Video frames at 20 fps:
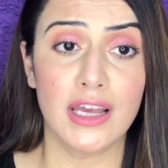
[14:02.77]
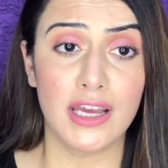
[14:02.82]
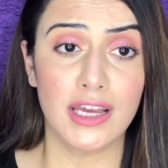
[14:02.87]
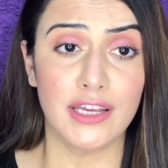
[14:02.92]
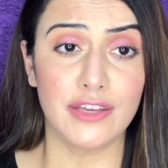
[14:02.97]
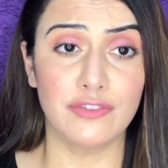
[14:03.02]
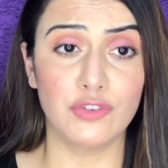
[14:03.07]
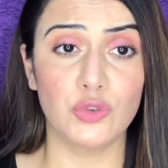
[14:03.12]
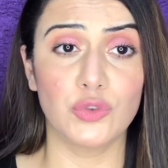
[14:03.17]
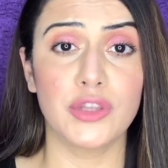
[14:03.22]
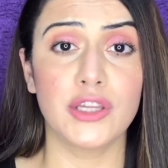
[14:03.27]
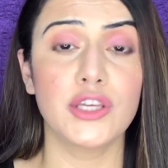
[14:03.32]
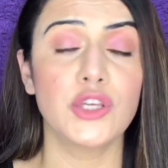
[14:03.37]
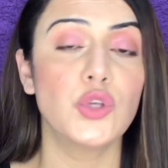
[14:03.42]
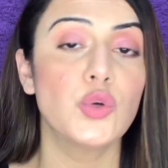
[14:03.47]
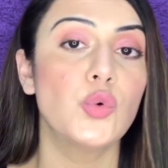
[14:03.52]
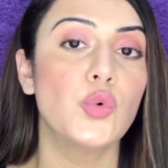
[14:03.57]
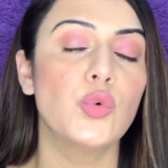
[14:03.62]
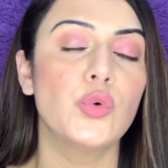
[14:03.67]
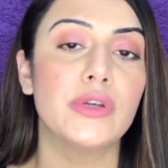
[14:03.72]
If you think
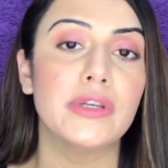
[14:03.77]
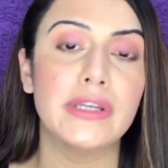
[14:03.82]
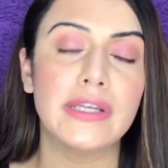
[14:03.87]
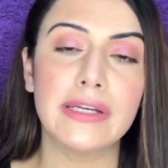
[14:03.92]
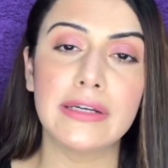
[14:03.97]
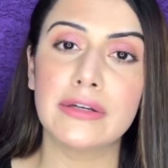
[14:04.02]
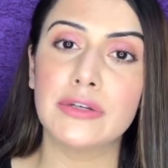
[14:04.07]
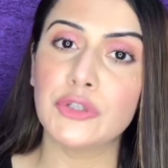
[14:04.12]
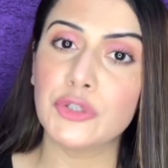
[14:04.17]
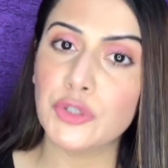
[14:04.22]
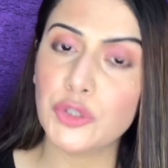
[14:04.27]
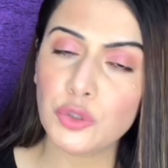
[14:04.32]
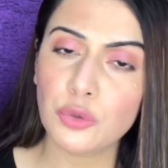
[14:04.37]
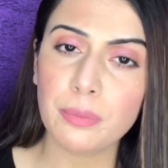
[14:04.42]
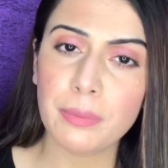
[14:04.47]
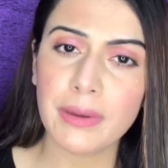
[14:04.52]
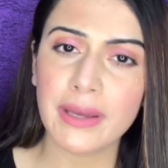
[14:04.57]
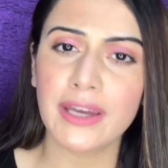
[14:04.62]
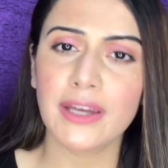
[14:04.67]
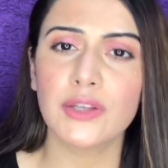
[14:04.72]
you need a
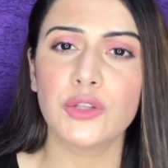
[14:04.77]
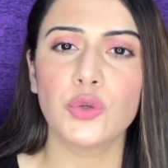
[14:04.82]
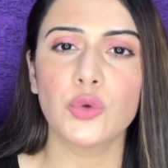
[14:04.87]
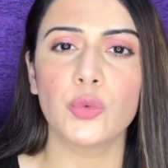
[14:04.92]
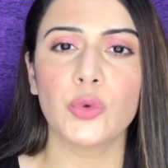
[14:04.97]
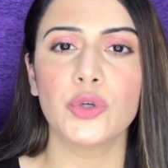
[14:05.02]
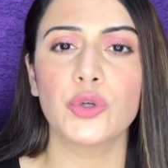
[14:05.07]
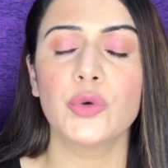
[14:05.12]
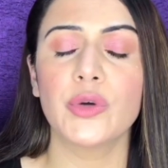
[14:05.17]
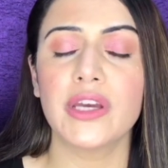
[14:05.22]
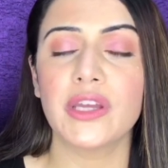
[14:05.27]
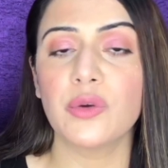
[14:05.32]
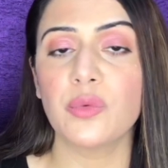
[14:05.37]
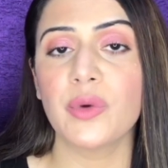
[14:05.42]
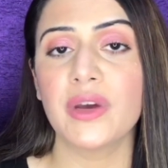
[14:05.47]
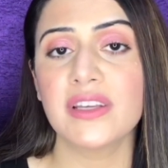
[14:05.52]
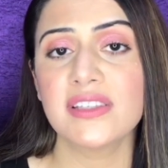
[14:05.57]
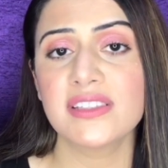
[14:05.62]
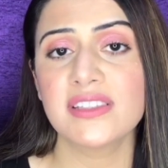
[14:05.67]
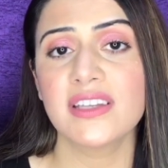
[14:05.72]
new pair, you want to
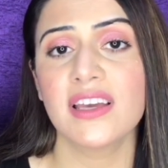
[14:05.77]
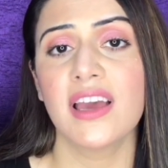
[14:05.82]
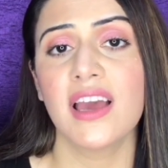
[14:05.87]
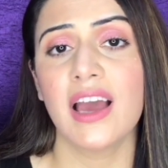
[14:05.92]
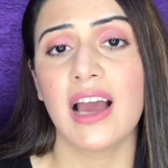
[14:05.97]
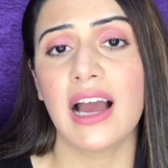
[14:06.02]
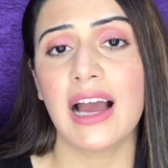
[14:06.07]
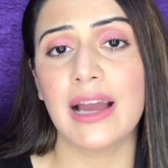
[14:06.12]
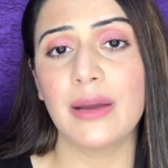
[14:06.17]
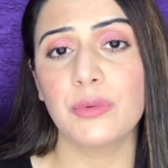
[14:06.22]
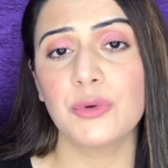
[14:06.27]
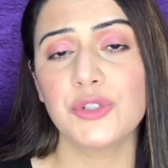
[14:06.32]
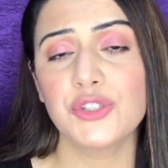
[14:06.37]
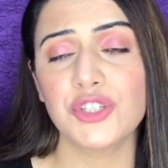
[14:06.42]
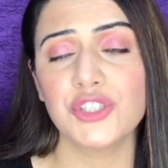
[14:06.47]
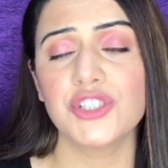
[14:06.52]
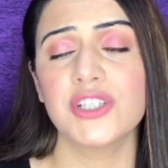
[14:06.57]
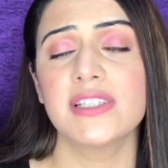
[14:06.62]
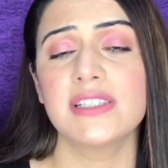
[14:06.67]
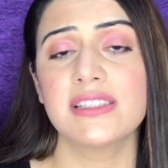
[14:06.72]
invest, I would
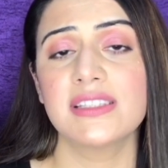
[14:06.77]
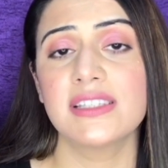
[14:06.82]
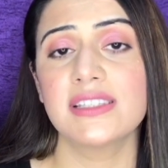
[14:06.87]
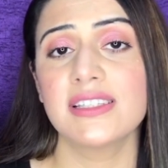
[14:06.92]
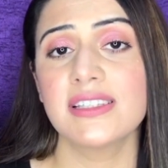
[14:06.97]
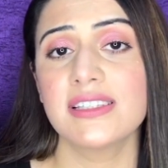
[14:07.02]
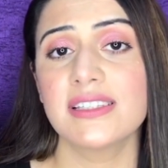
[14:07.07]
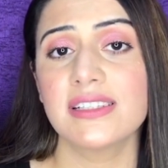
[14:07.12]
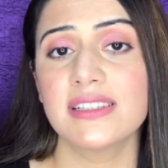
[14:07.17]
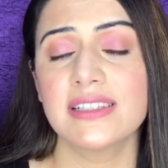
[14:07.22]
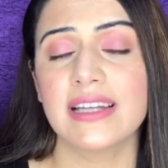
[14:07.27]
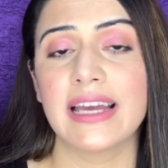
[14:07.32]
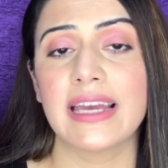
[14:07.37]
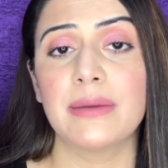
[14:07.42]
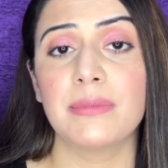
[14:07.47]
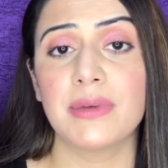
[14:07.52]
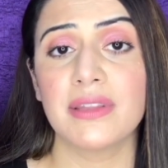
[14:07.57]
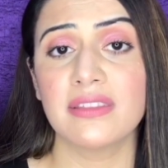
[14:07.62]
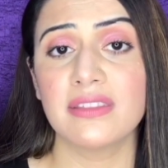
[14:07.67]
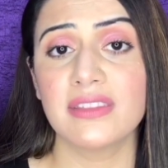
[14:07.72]
suggest this is the
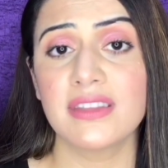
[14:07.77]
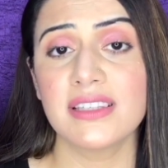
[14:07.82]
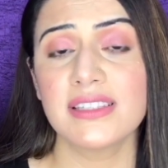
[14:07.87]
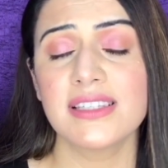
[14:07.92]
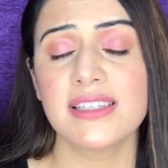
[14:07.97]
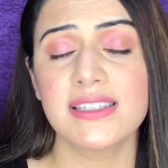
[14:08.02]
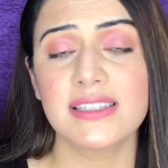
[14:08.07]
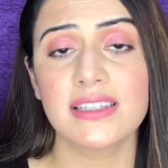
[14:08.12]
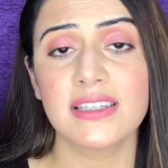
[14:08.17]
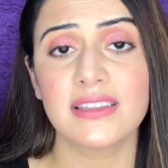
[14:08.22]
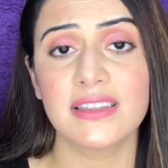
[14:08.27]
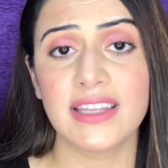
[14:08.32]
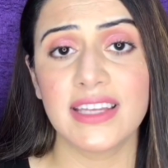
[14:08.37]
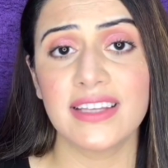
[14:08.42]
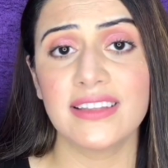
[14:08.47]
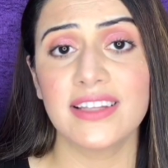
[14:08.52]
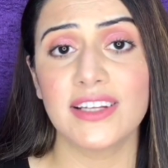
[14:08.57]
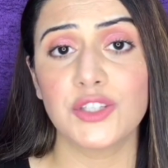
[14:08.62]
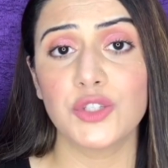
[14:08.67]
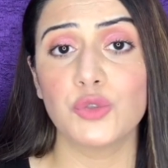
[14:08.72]
time and this is the
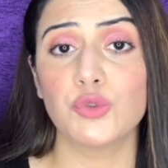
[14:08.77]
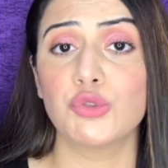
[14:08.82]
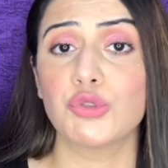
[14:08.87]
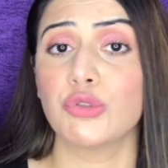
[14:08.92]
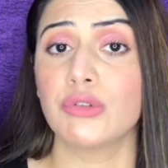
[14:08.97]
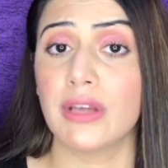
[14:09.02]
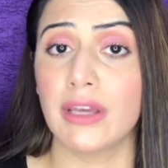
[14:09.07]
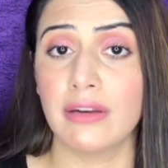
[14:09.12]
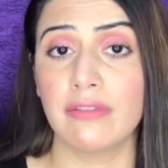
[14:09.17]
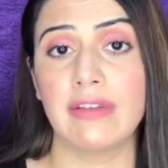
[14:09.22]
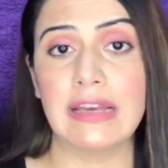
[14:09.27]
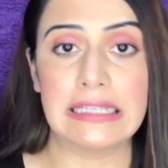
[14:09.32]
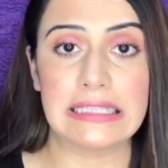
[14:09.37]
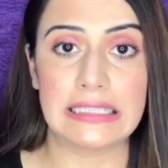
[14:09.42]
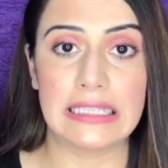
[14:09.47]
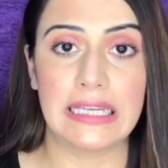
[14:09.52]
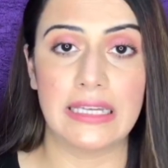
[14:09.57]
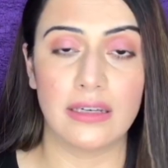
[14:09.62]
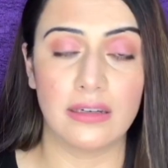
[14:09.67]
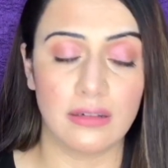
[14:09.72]
thing that you should
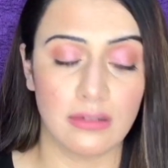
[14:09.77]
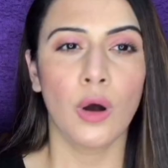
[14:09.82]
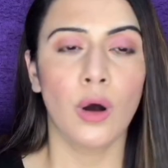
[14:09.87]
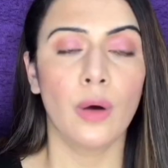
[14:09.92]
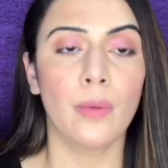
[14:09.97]
invest in.